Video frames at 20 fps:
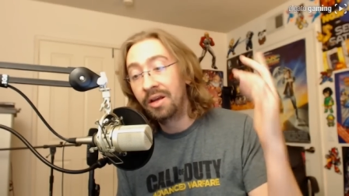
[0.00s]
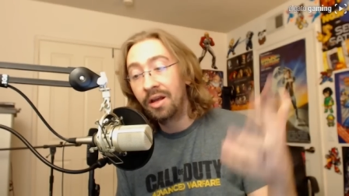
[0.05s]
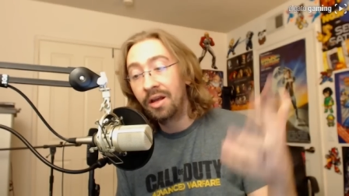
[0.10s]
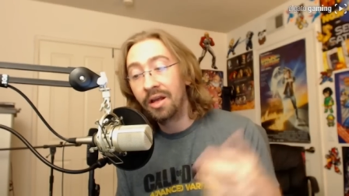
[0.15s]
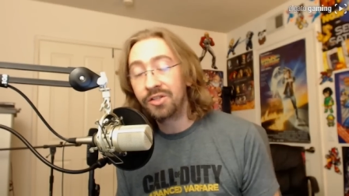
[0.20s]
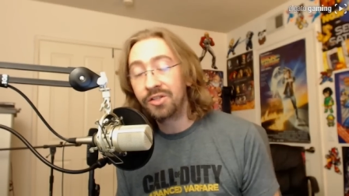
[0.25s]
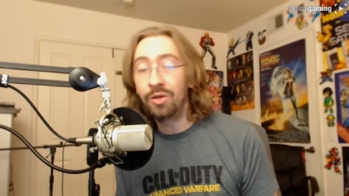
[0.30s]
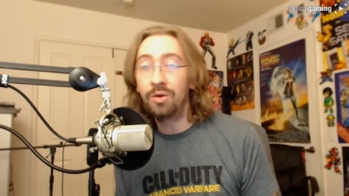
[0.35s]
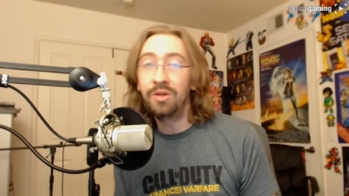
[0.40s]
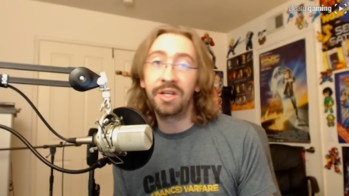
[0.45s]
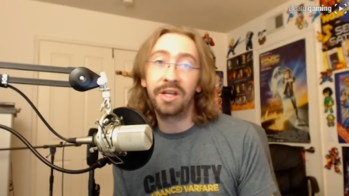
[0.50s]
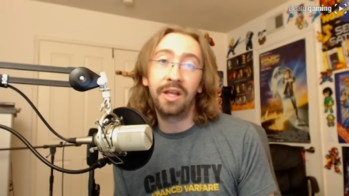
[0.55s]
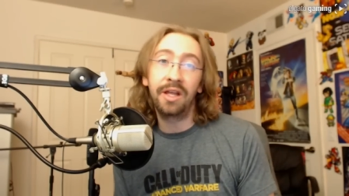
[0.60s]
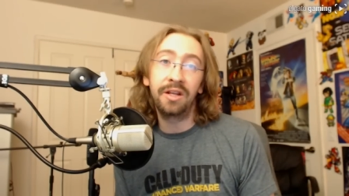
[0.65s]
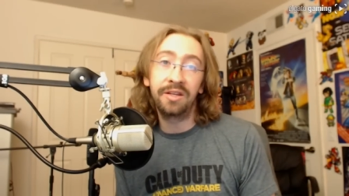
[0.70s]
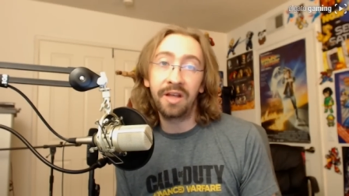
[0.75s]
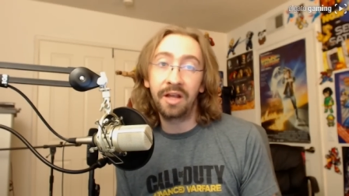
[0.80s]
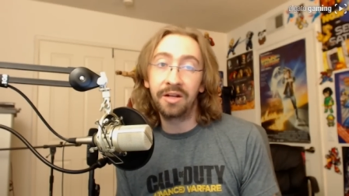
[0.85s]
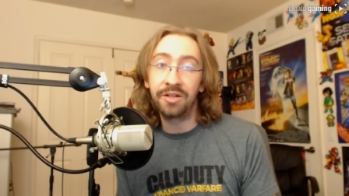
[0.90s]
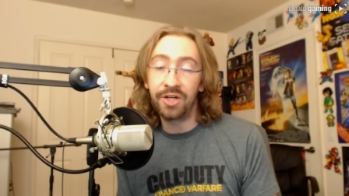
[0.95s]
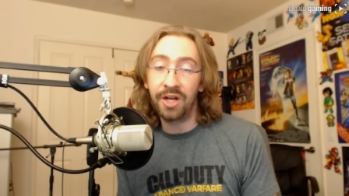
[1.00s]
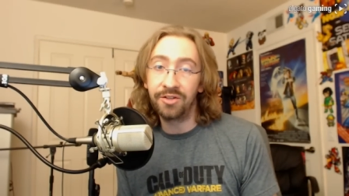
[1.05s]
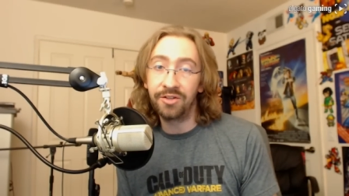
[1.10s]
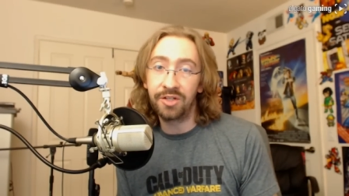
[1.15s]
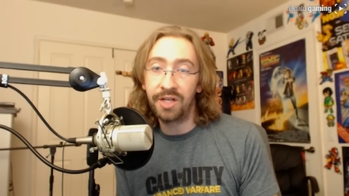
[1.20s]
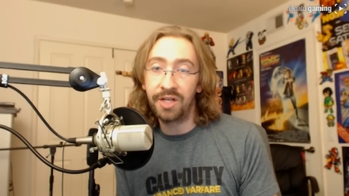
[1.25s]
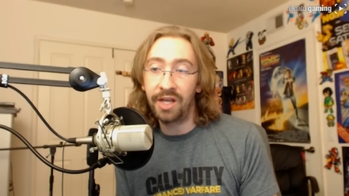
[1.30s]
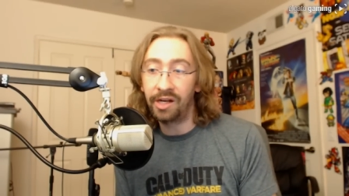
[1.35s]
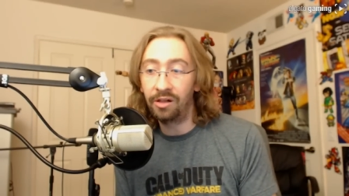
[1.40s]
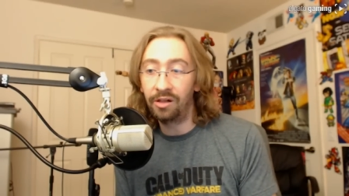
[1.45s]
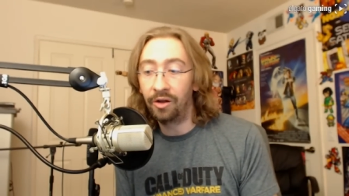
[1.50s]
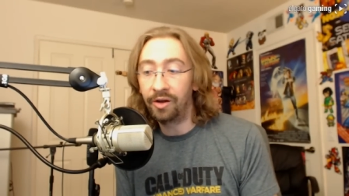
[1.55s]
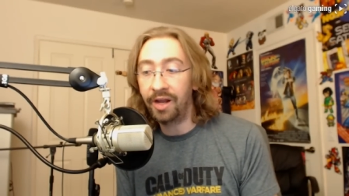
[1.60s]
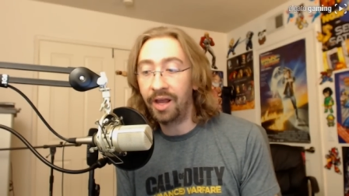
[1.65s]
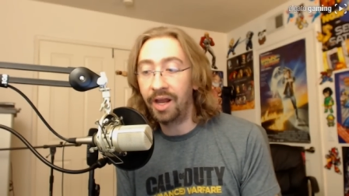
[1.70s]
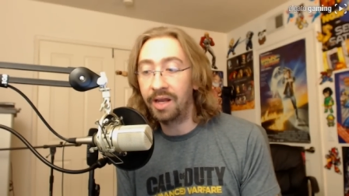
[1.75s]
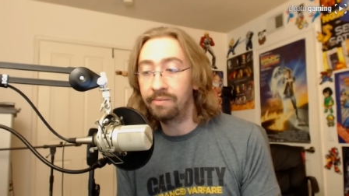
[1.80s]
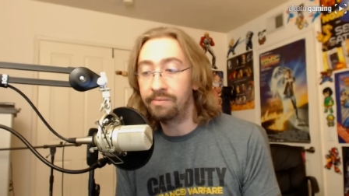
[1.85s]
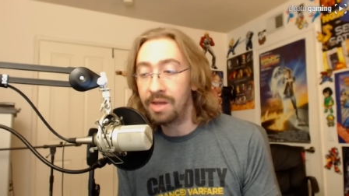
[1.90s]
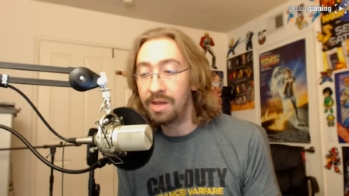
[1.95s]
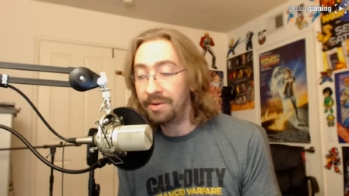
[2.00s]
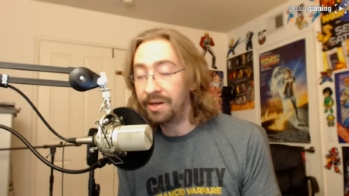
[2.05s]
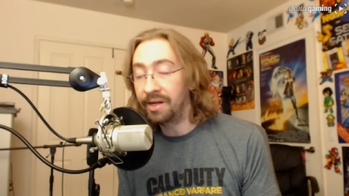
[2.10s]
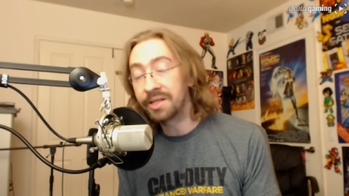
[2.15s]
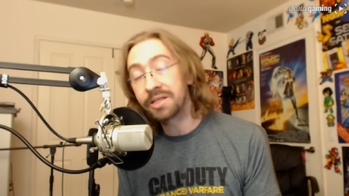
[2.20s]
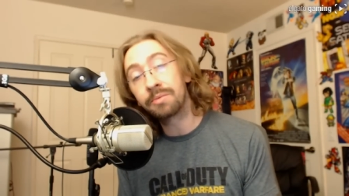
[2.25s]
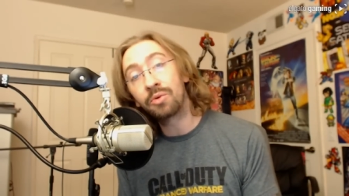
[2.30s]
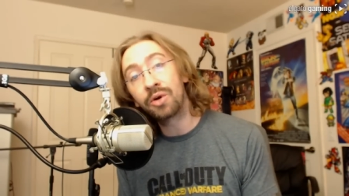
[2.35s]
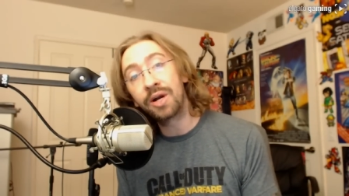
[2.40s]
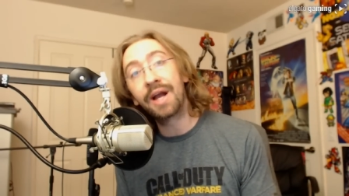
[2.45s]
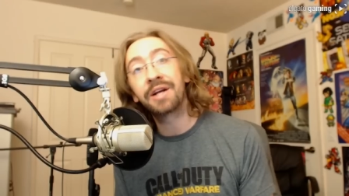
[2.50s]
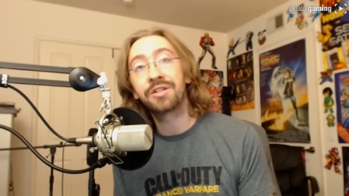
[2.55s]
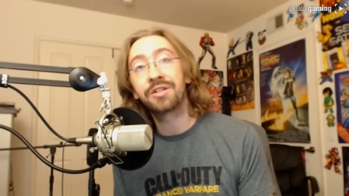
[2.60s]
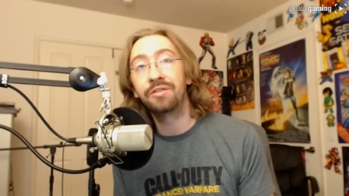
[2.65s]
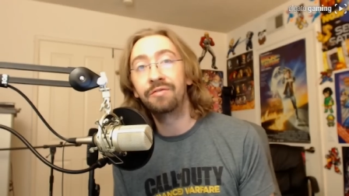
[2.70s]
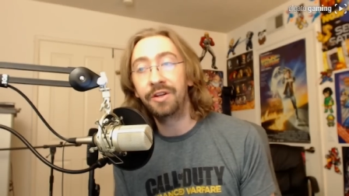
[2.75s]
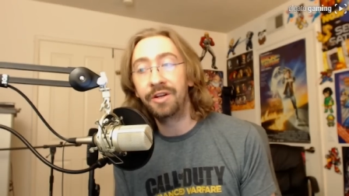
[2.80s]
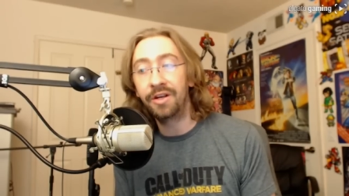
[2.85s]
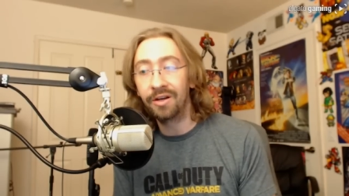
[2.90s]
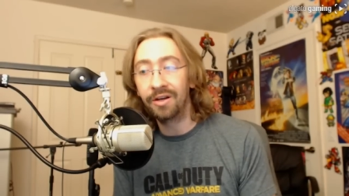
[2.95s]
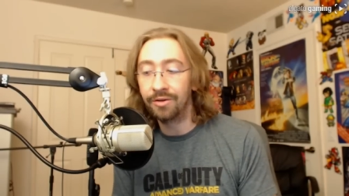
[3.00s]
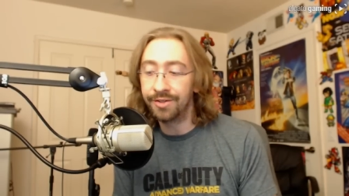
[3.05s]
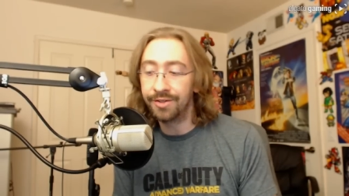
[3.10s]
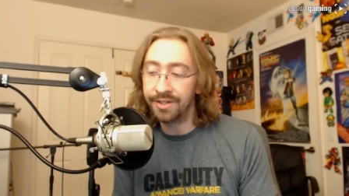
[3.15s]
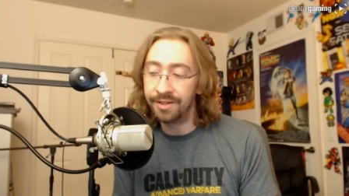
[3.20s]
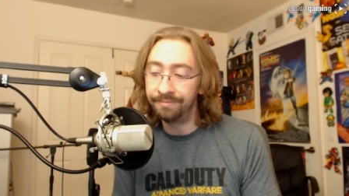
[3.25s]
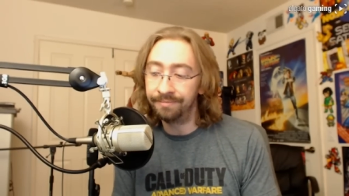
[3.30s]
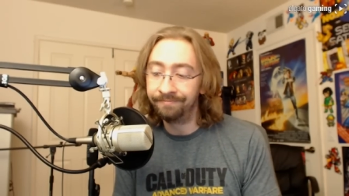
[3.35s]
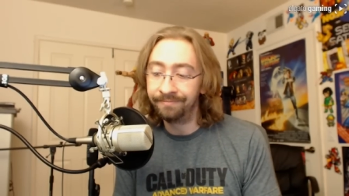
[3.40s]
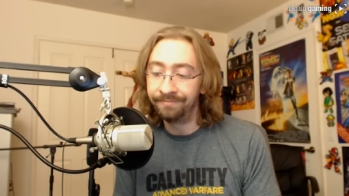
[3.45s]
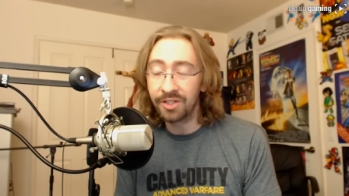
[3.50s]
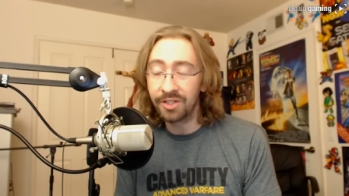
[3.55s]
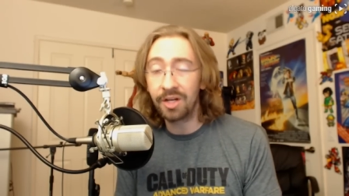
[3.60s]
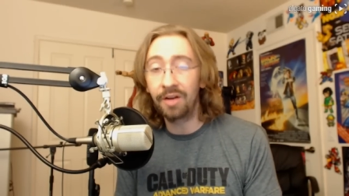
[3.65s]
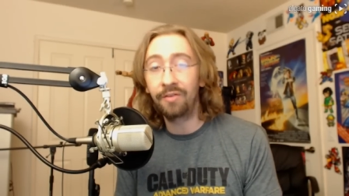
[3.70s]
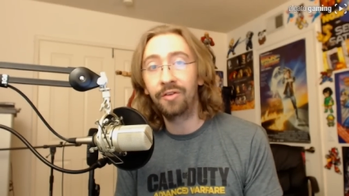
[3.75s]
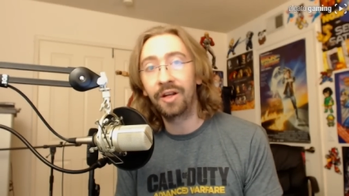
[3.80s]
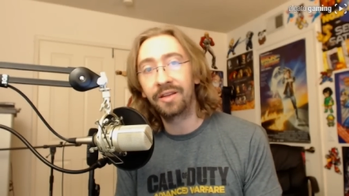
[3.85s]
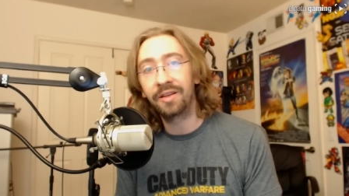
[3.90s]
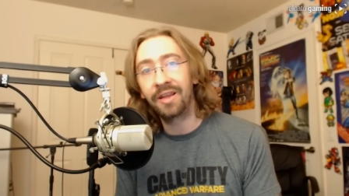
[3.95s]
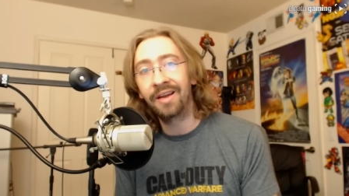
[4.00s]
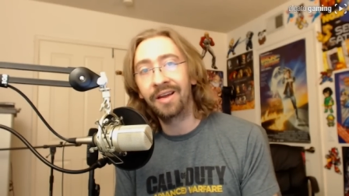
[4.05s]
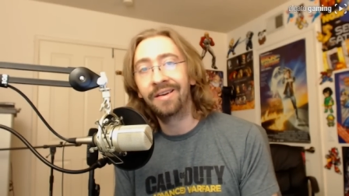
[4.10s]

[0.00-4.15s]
as soon as I get a chance to take a look at it, maybe get some reaction videos and stuff like that.